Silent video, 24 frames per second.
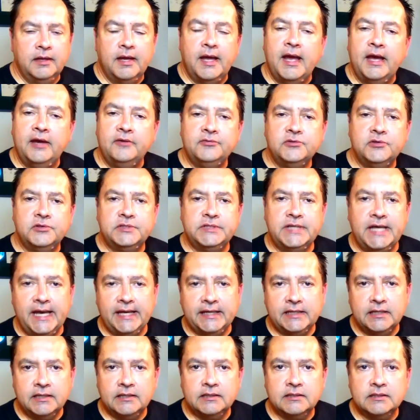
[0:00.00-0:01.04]
After
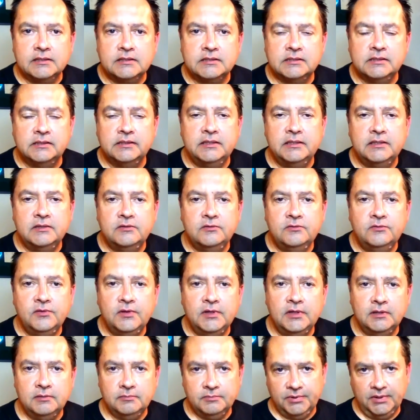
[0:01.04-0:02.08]
tacking the sleeve
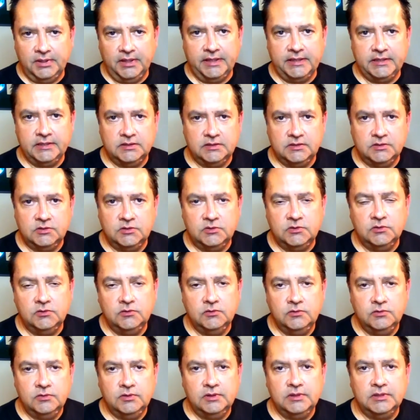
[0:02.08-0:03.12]
in place
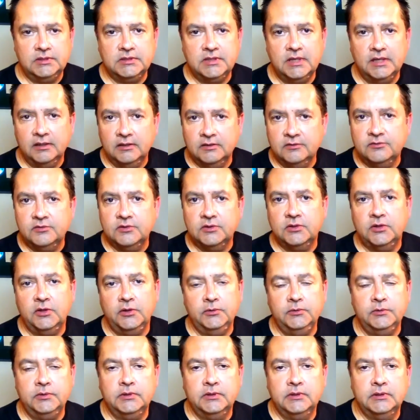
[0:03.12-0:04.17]
to the shell of the
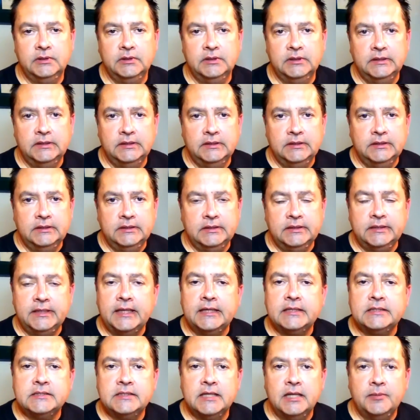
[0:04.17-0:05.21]
coat, the
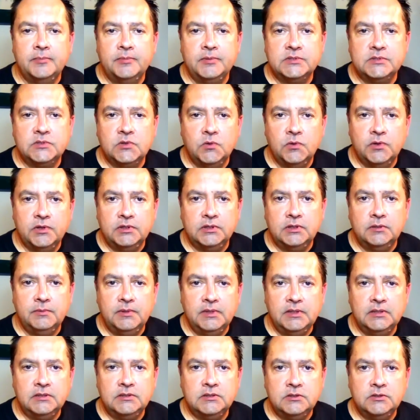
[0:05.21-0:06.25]
next step is going to
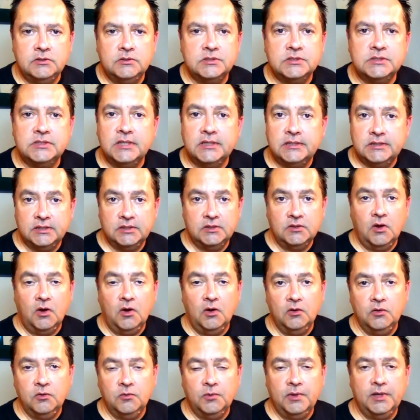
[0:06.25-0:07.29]
be to stitch it
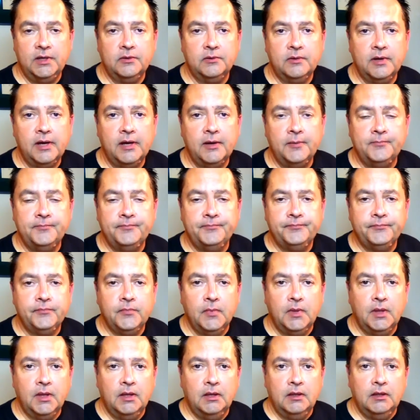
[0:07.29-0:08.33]
all the way around.
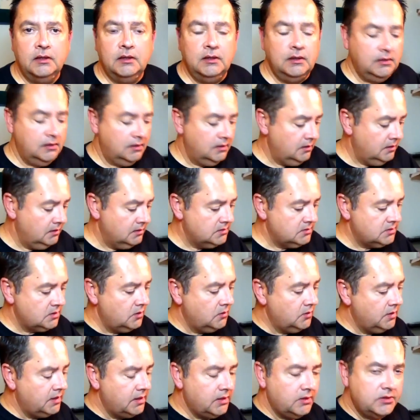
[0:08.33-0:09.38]

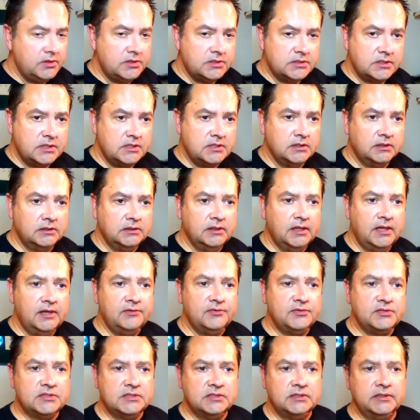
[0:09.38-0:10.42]
So here you see the
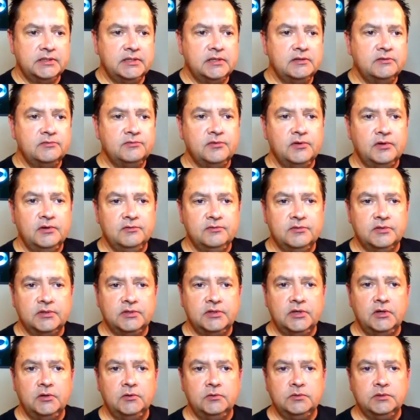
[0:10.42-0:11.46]
left sleeve of the
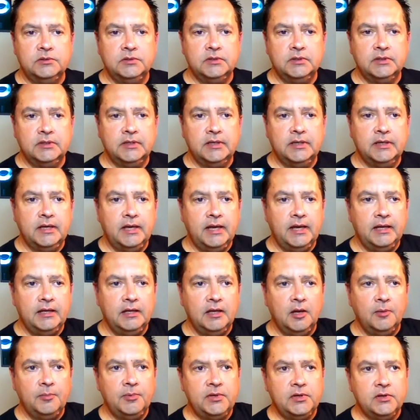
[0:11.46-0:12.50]
coat, and
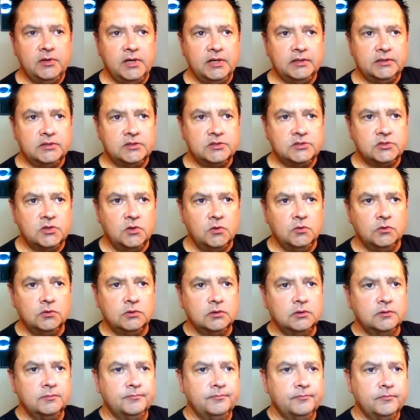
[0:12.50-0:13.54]
up here at the
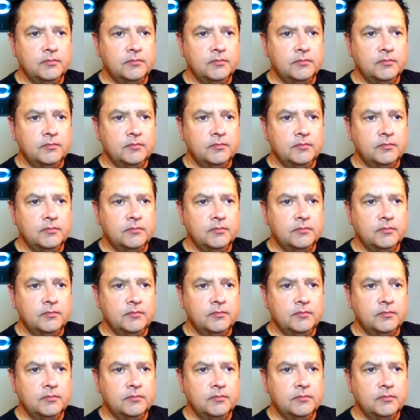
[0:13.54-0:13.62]
shoulder